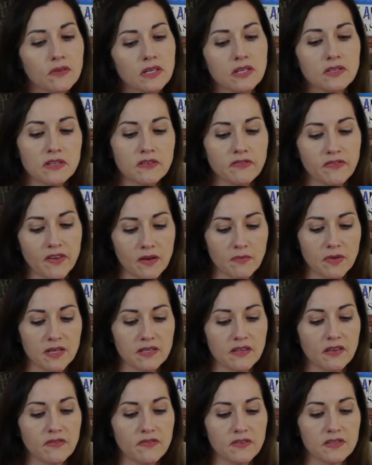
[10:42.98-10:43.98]
to define
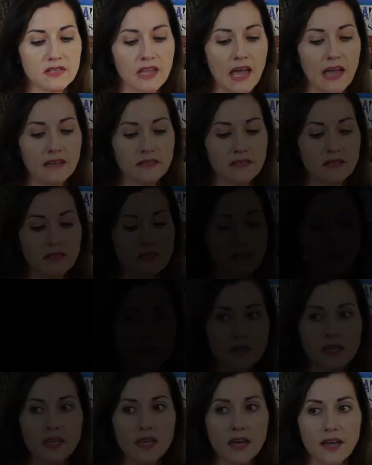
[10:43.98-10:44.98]
myself as that.
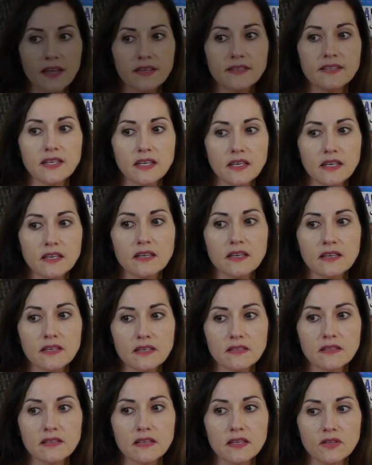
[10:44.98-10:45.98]
The idea
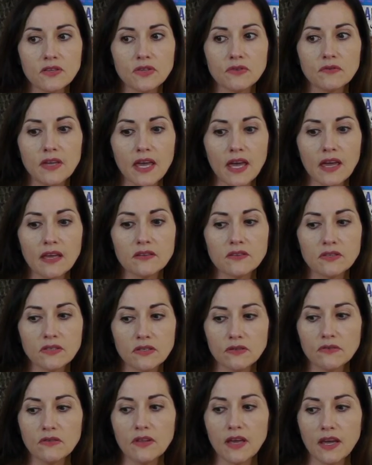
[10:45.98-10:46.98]
is that you get
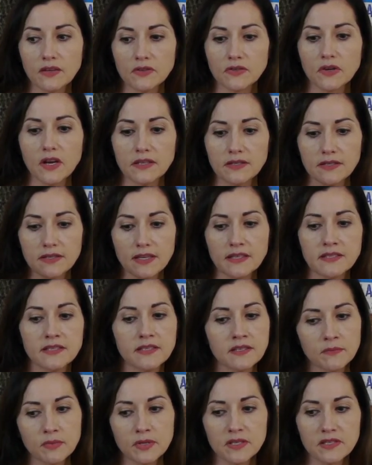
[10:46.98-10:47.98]
to that
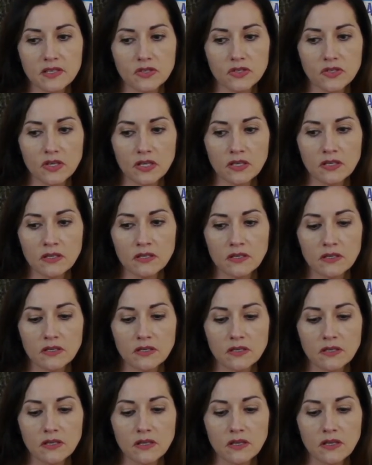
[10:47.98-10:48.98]
transcendent position
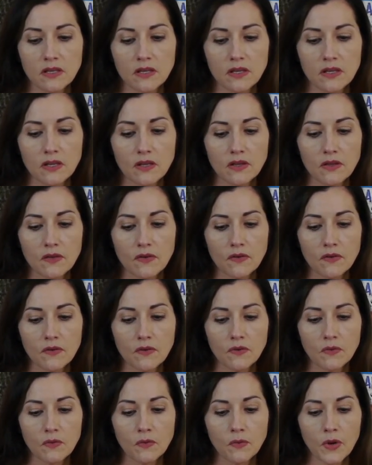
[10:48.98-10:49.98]

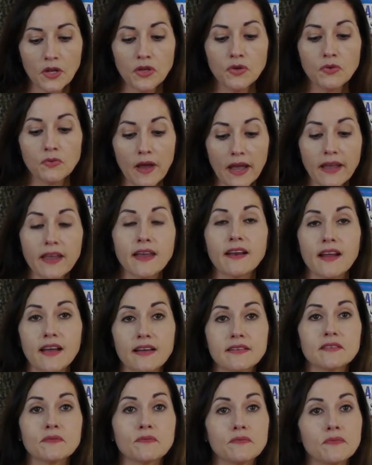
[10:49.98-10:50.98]
when you
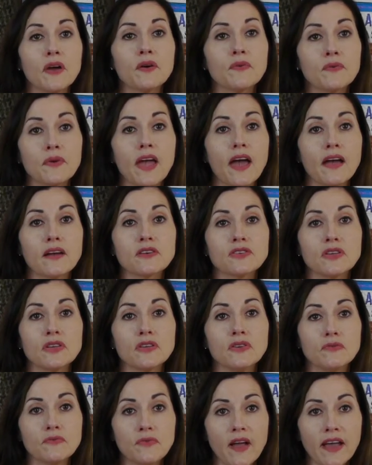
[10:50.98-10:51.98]
recognize a reaction.
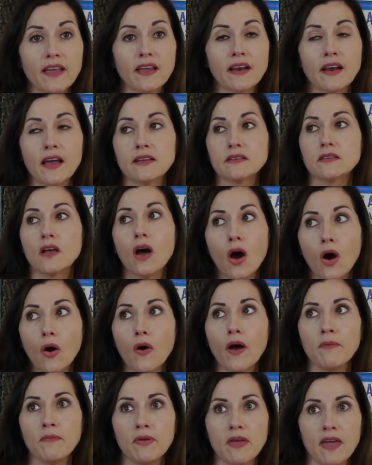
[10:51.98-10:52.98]
You recognize, oh,
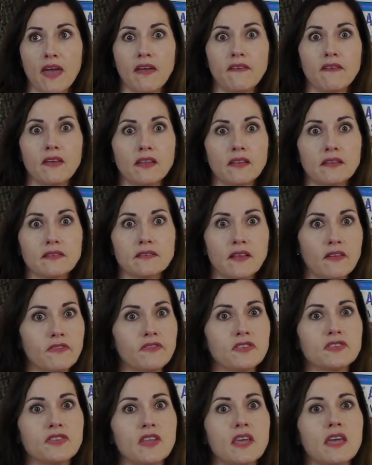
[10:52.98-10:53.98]
I'm behaving
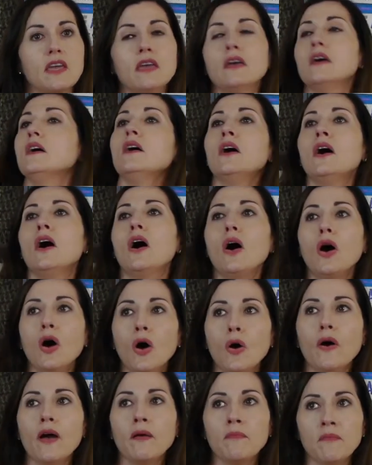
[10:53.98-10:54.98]
selfishly.
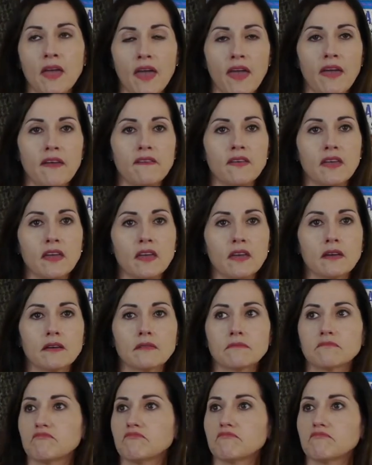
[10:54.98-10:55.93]
Oh, I'm being